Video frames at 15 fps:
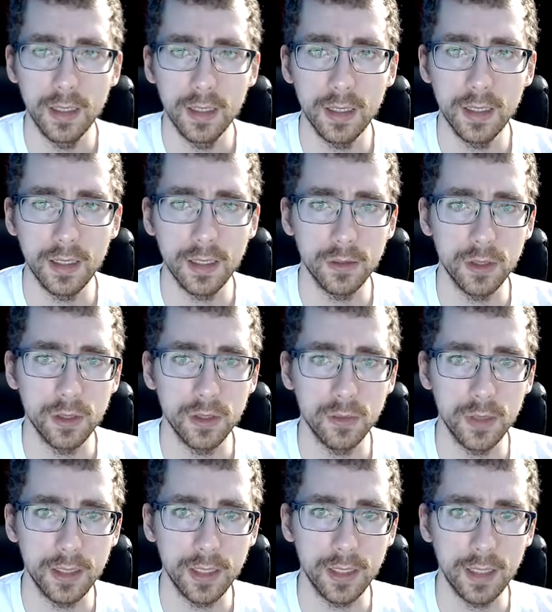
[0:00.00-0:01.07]
It comes just
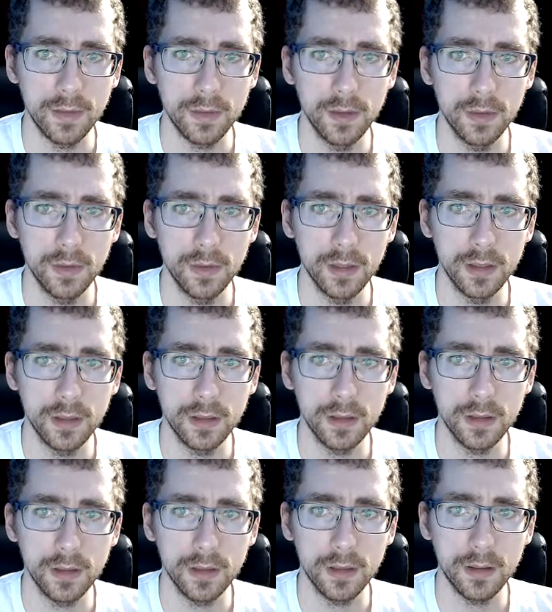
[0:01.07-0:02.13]
weeks after it was
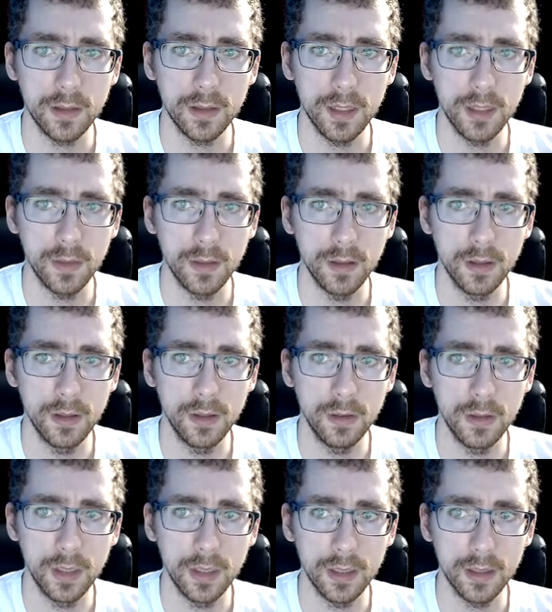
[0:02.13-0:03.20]
claimed the new
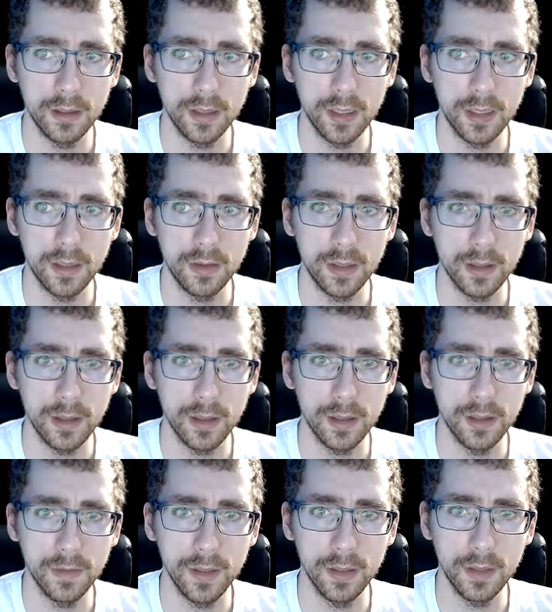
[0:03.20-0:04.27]
technology incorrectly
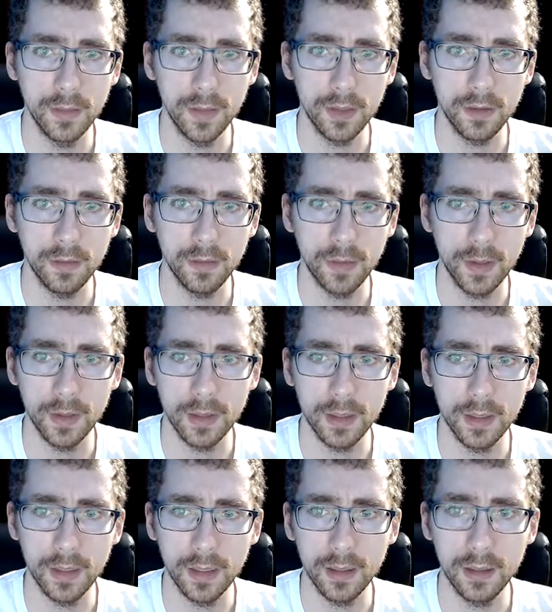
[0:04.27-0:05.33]
identified members of the public in
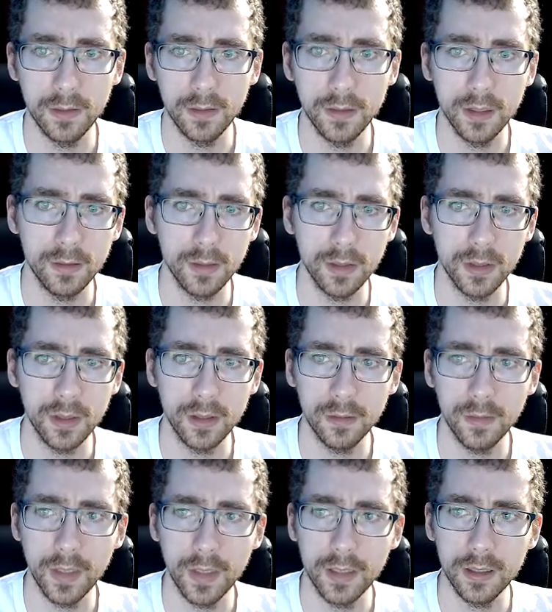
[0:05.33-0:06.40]
96% of the
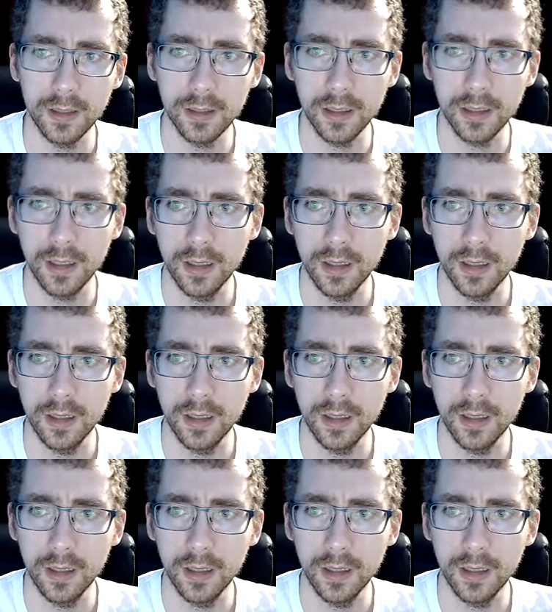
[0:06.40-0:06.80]
matches